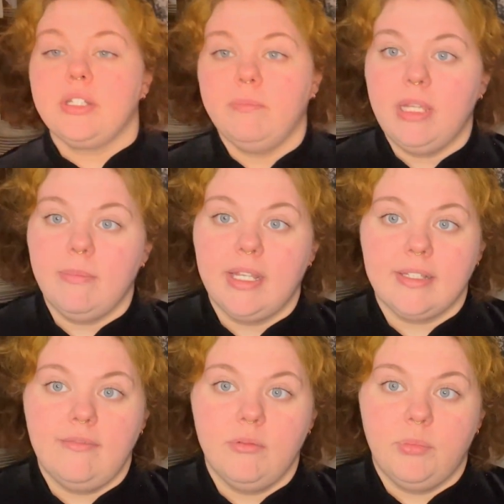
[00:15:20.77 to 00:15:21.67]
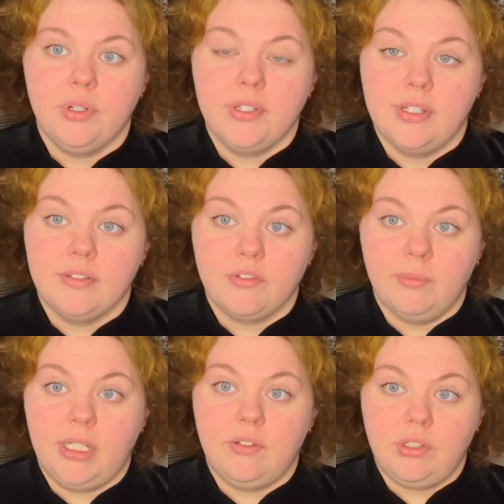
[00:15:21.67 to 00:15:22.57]
to me makes even more sense for
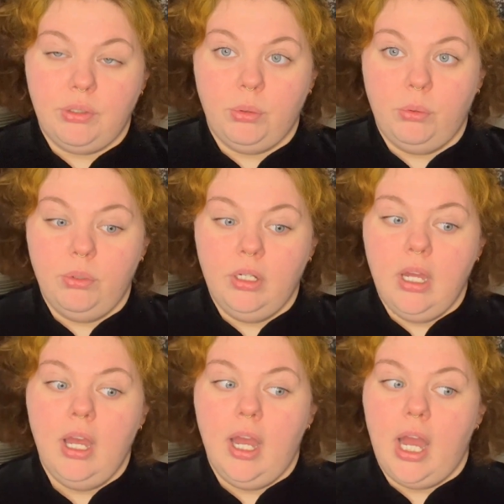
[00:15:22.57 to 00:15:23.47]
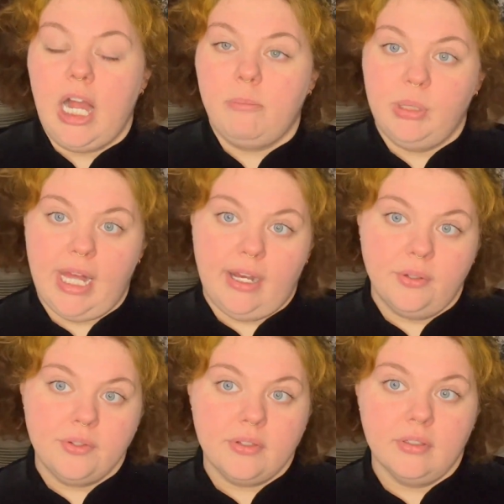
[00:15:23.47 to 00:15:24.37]
me to do a
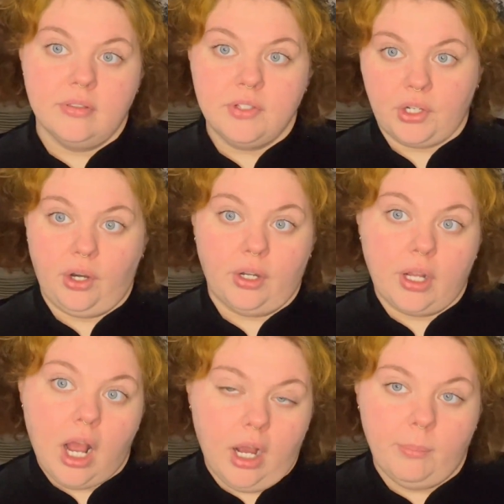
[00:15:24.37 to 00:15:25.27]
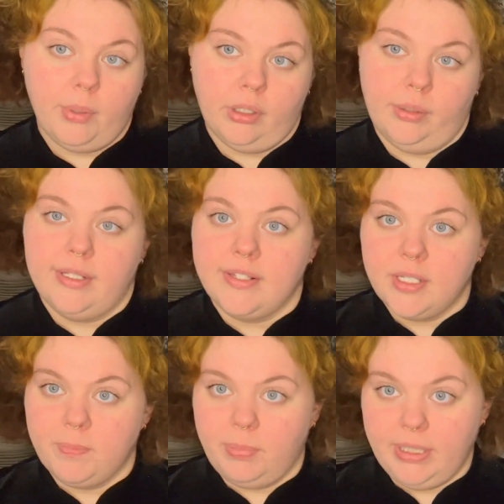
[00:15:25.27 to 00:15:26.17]
blouse skirt combo and
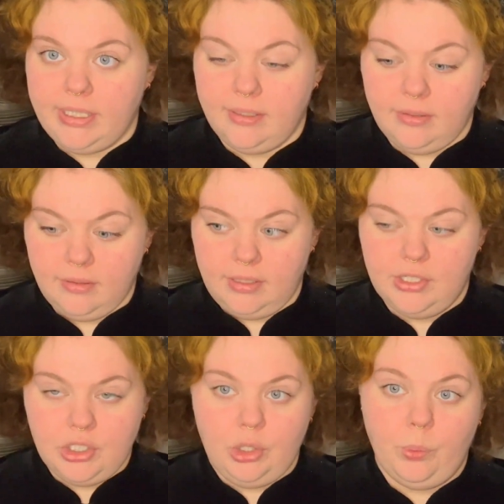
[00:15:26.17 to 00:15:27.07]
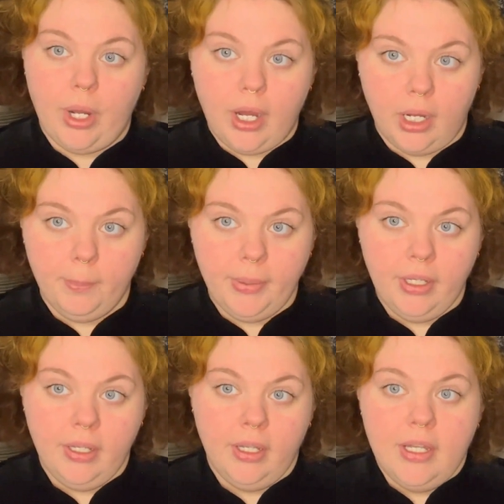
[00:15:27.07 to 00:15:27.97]
split the two up.
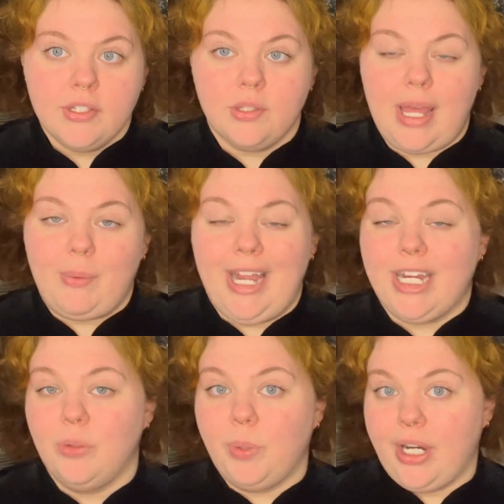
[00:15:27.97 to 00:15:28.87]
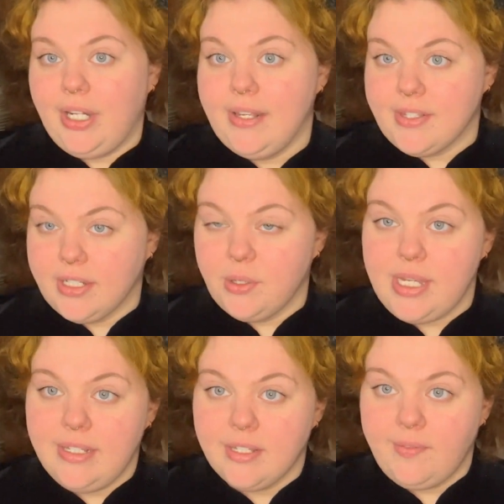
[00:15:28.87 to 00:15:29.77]
So that way I could wear it as a
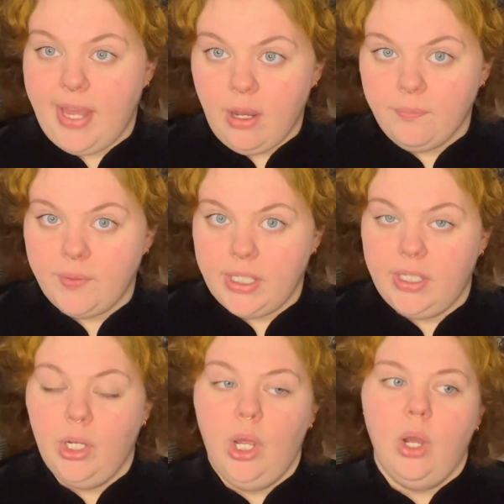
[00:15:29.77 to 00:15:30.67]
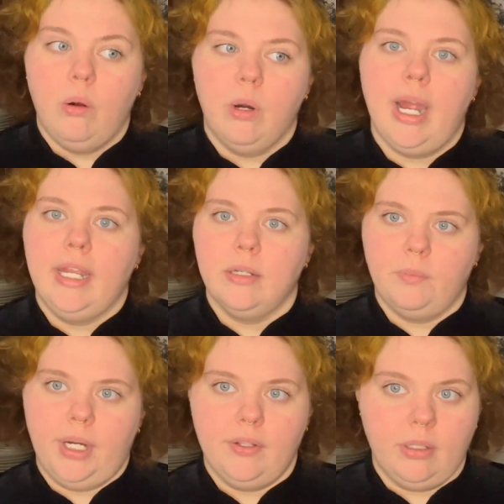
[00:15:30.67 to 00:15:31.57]
cohesive outfit, or I could
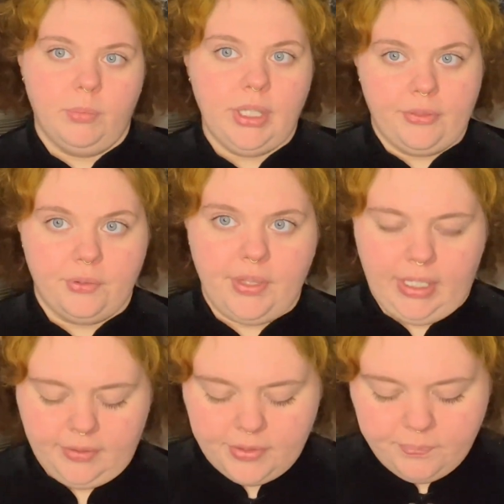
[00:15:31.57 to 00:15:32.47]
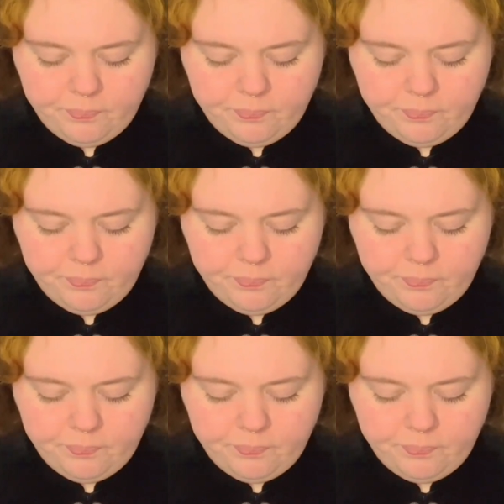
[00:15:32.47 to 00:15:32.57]
wear them with other things.